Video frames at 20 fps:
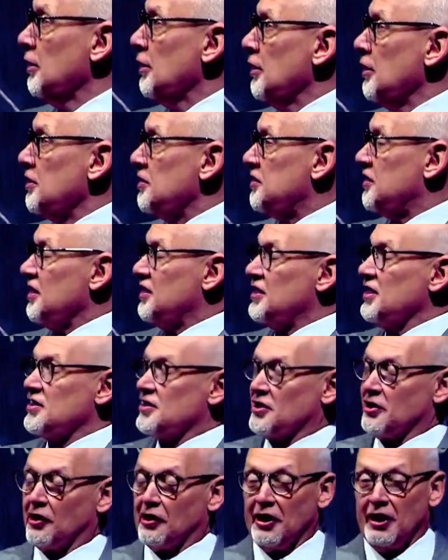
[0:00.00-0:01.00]

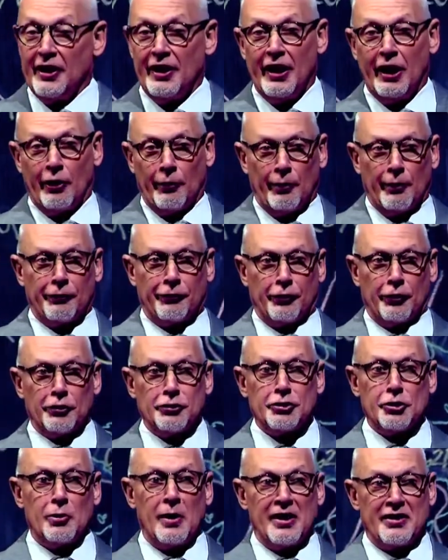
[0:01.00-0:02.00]
Statistically, they are referred
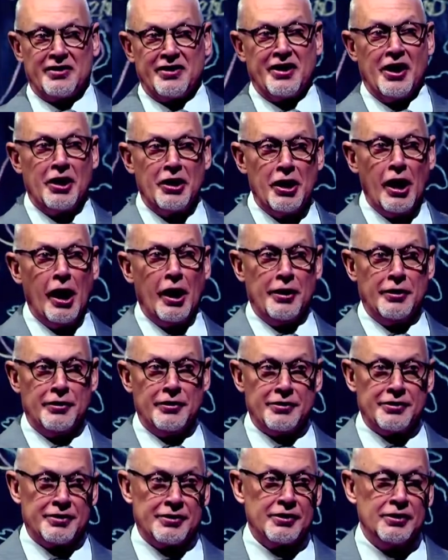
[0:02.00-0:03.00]
to as the
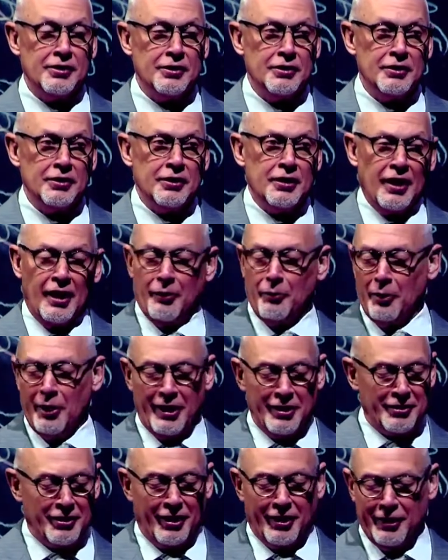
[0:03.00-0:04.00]
nones and we're not
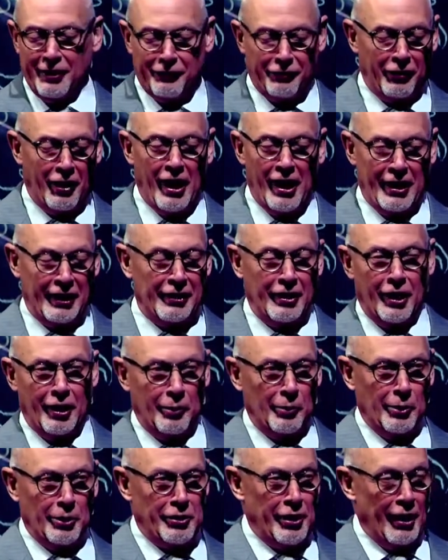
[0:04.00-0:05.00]
talking to flying nun.
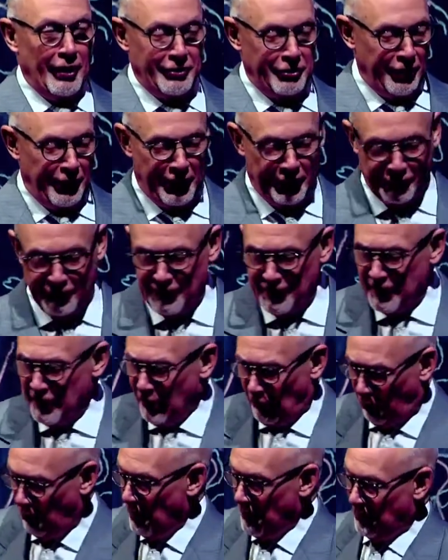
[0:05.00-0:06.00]
We're not talking
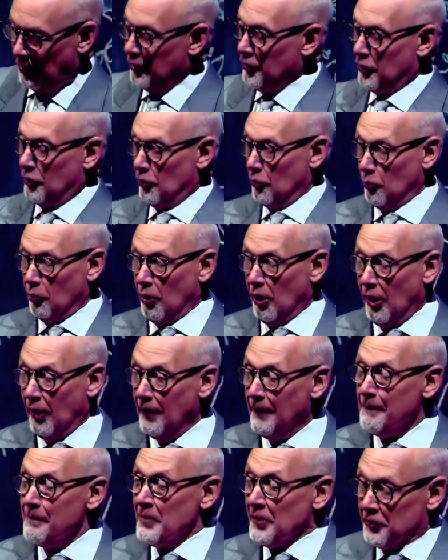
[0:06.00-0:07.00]
women who uh,
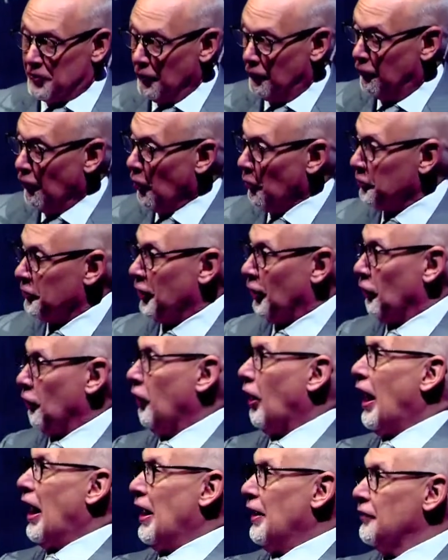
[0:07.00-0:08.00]
devote their
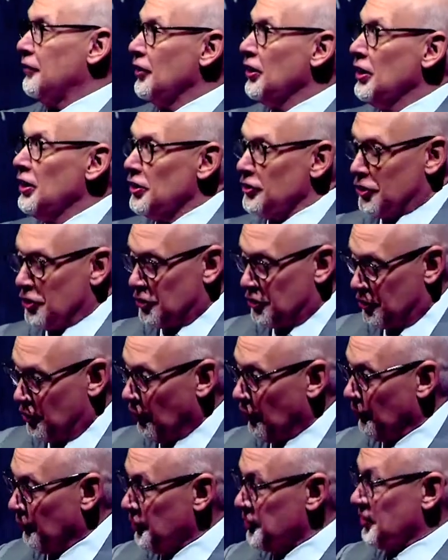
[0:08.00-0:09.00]
lives to
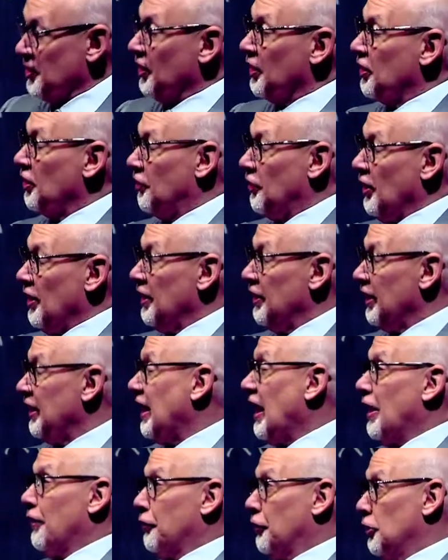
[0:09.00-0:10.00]
service in, in the
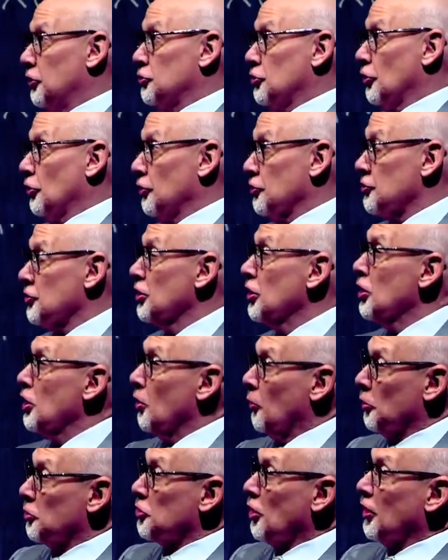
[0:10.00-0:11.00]
Catholic Church.
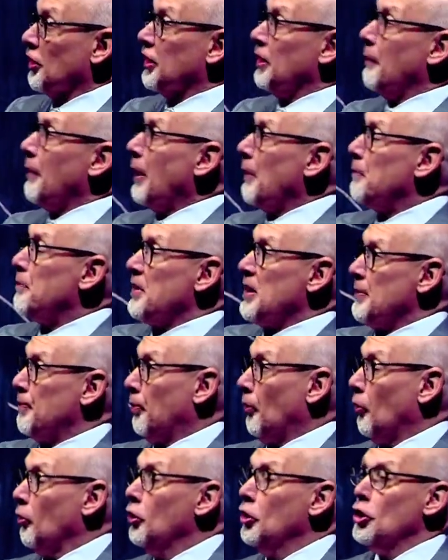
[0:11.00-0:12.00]
We're talking about
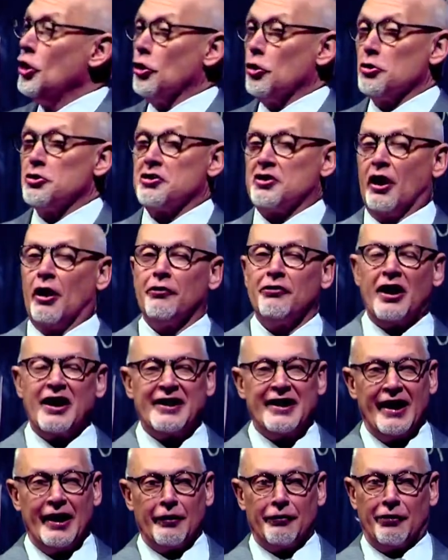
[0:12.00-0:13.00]
people who self
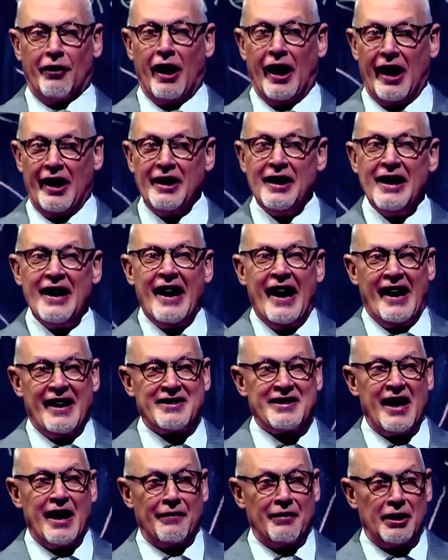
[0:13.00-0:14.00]
identify as
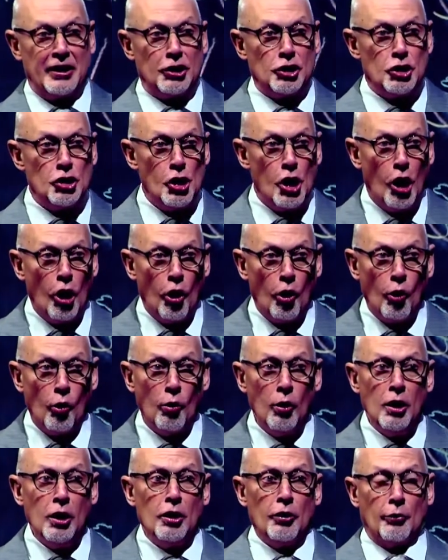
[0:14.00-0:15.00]
having no
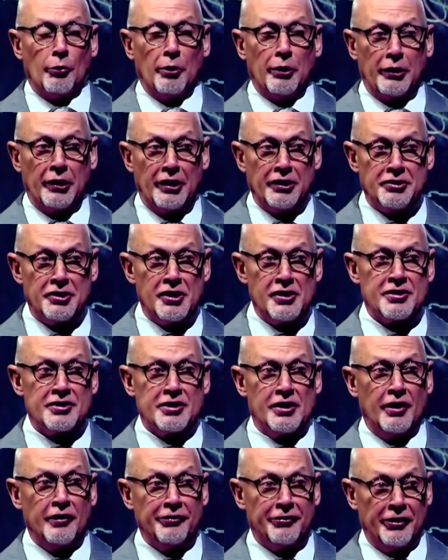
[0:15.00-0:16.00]
religious
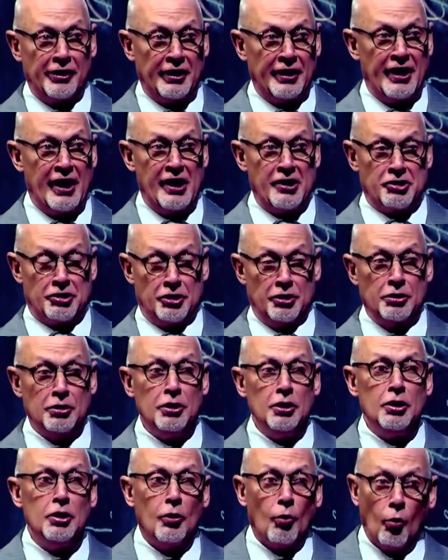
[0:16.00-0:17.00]
affiliation
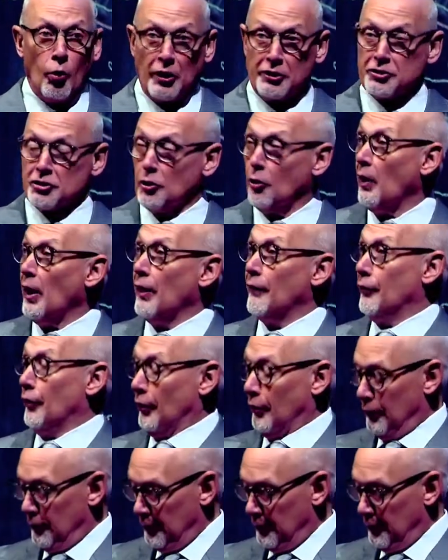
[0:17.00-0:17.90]
whatsoever.